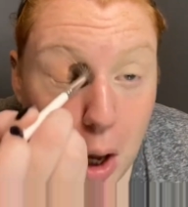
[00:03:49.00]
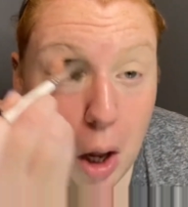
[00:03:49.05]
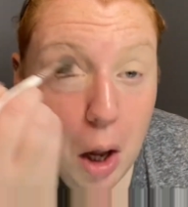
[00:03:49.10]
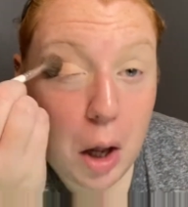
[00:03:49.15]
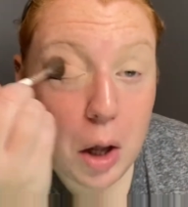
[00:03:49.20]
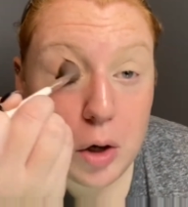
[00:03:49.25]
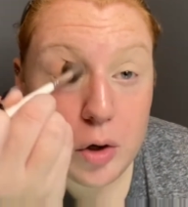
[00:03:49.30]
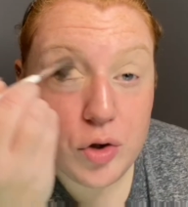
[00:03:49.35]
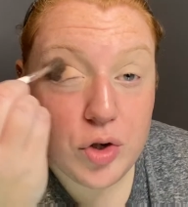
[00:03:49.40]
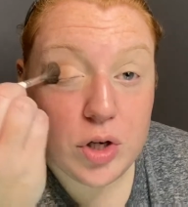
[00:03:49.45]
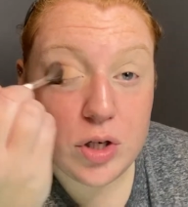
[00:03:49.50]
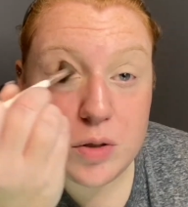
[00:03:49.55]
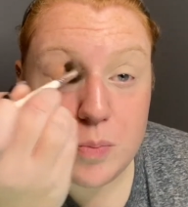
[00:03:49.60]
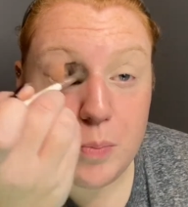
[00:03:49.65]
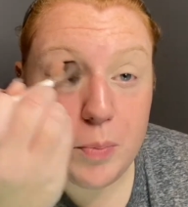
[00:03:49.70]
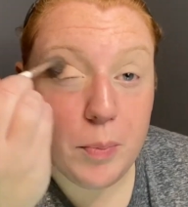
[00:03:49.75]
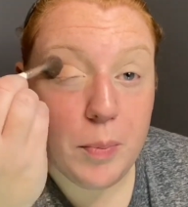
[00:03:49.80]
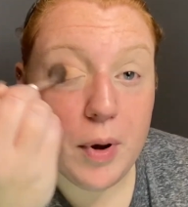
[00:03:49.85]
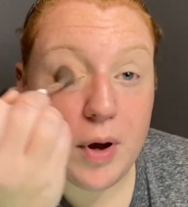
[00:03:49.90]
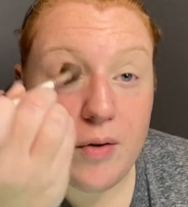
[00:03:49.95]
and
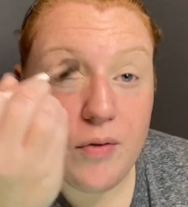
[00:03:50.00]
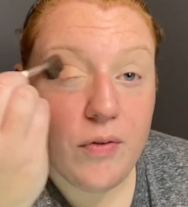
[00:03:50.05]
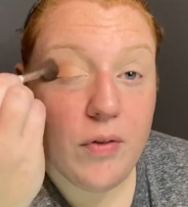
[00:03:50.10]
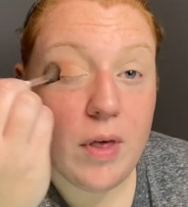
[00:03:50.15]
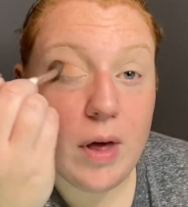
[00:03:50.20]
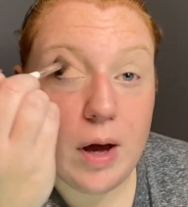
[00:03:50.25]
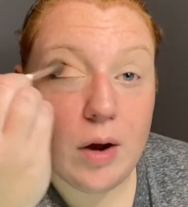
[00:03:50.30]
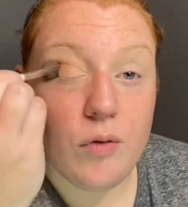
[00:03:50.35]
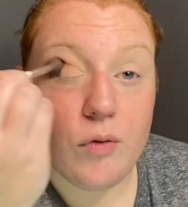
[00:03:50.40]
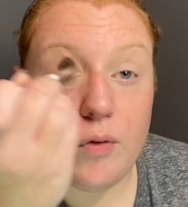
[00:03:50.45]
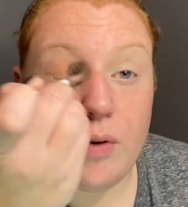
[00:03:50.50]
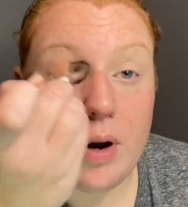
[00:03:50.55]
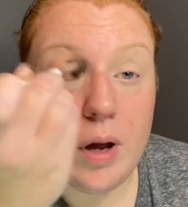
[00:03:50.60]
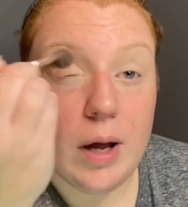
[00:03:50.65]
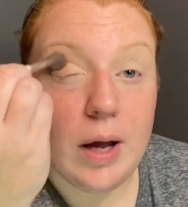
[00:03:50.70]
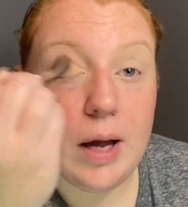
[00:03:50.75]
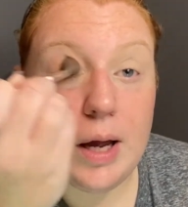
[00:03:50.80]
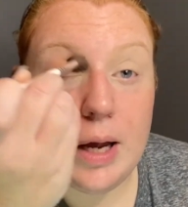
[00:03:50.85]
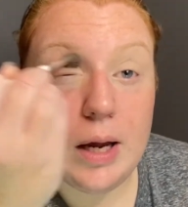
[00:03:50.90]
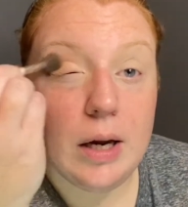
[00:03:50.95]
just buff that
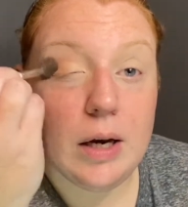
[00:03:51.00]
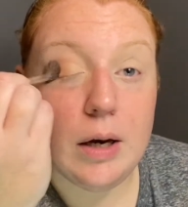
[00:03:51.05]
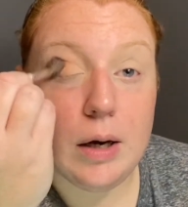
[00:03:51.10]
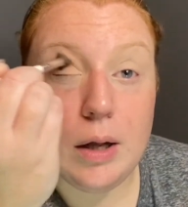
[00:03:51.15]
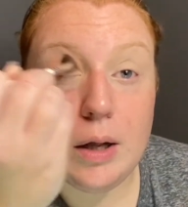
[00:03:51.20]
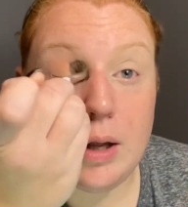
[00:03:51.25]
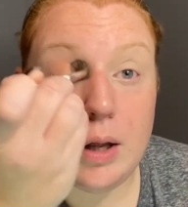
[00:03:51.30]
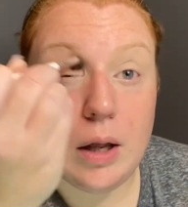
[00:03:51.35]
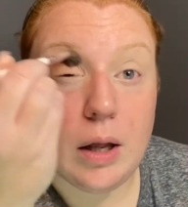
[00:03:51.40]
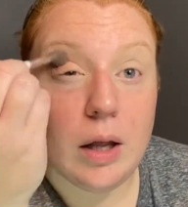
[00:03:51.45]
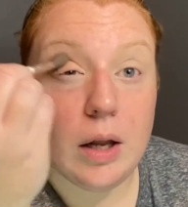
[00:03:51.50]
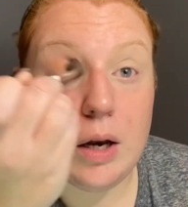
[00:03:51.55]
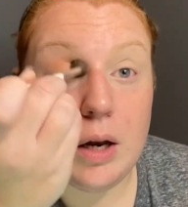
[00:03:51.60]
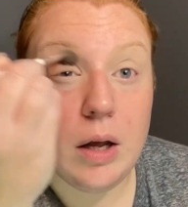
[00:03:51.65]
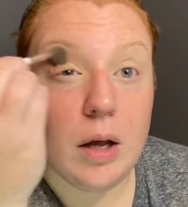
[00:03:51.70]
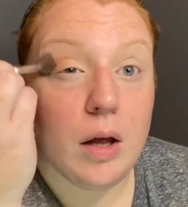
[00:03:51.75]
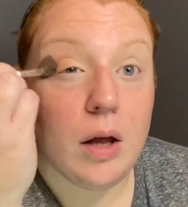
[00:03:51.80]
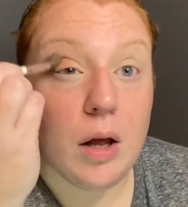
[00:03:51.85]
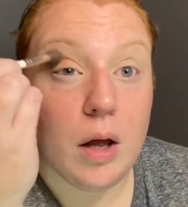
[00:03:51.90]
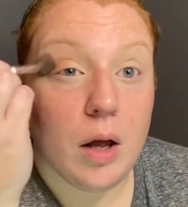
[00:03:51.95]
right in
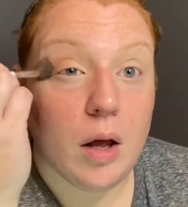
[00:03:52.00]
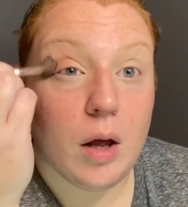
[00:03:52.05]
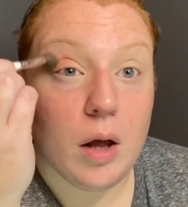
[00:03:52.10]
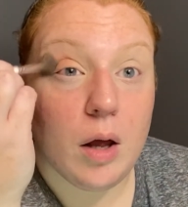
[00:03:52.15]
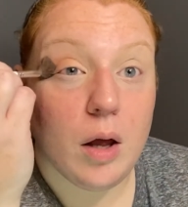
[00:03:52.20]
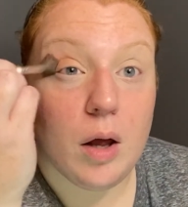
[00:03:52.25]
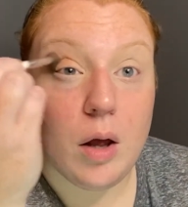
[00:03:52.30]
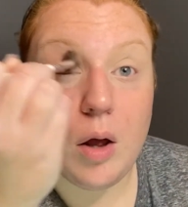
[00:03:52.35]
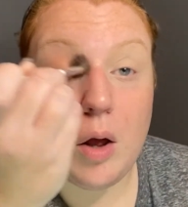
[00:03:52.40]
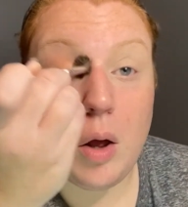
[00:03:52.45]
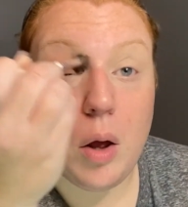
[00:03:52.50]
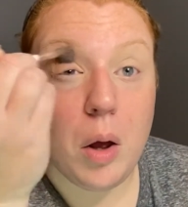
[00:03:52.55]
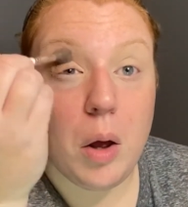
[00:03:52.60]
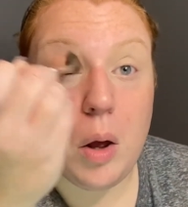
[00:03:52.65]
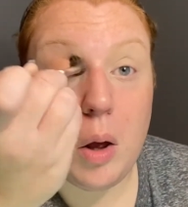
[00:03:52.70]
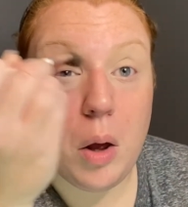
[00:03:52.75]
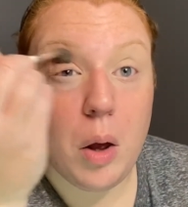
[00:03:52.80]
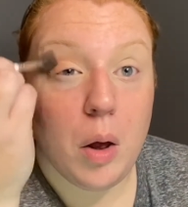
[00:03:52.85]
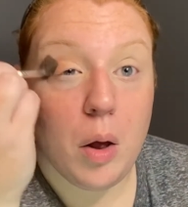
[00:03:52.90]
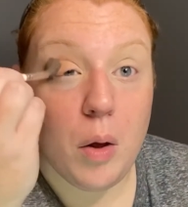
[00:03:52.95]

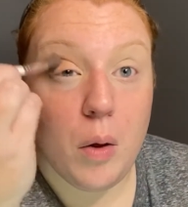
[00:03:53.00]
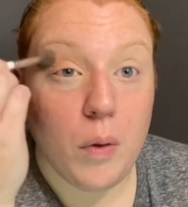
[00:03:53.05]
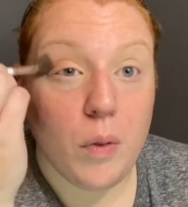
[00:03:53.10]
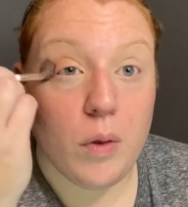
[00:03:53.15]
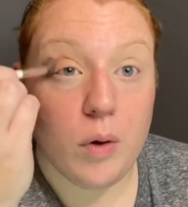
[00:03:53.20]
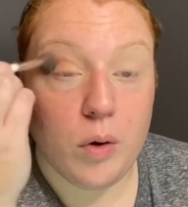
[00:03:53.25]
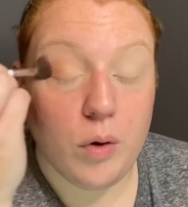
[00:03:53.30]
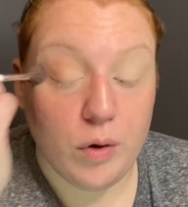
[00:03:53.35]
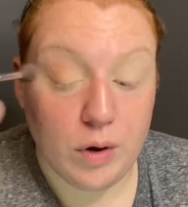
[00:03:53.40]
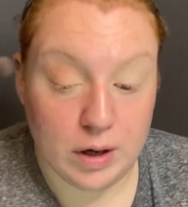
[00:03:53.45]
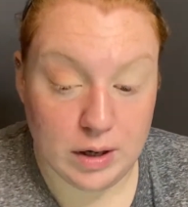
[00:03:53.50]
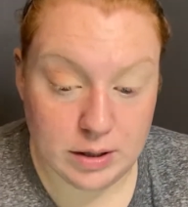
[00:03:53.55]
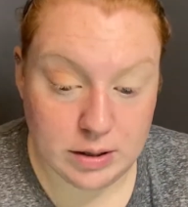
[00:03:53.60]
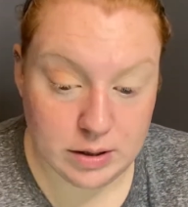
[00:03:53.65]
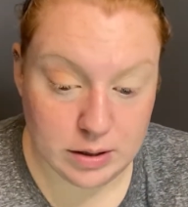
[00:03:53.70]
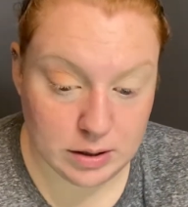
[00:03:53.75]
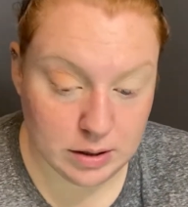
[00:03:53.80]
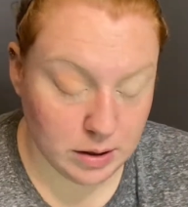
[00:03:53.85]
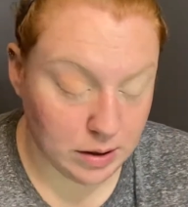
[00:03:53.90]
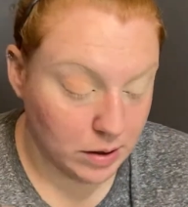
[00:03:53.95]
the
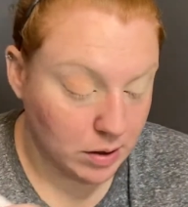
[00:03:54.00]
crease.